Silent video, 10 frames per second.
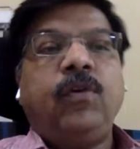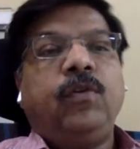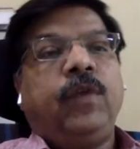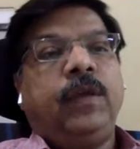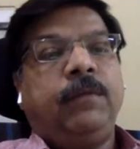
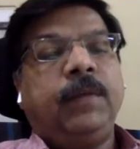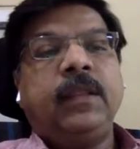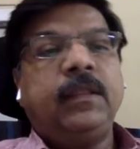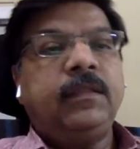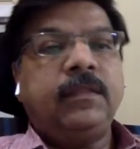knowing, but
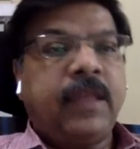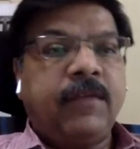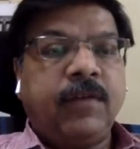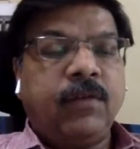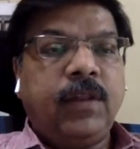then they
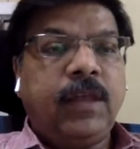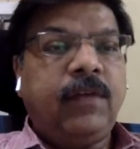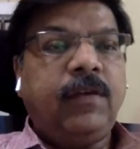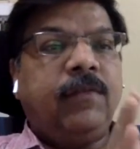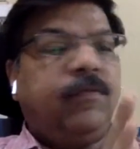were
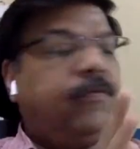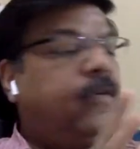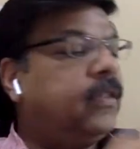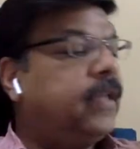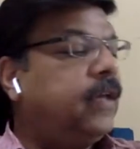only
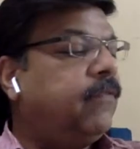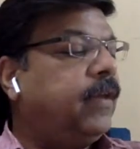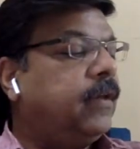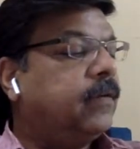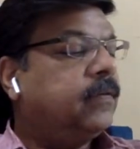for their
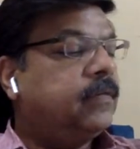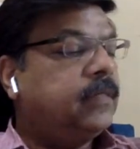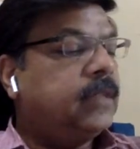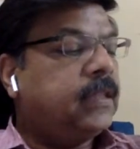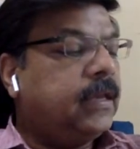way,
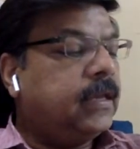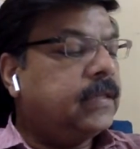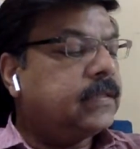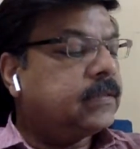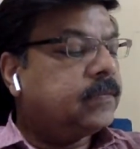nothing
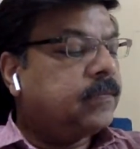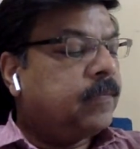else.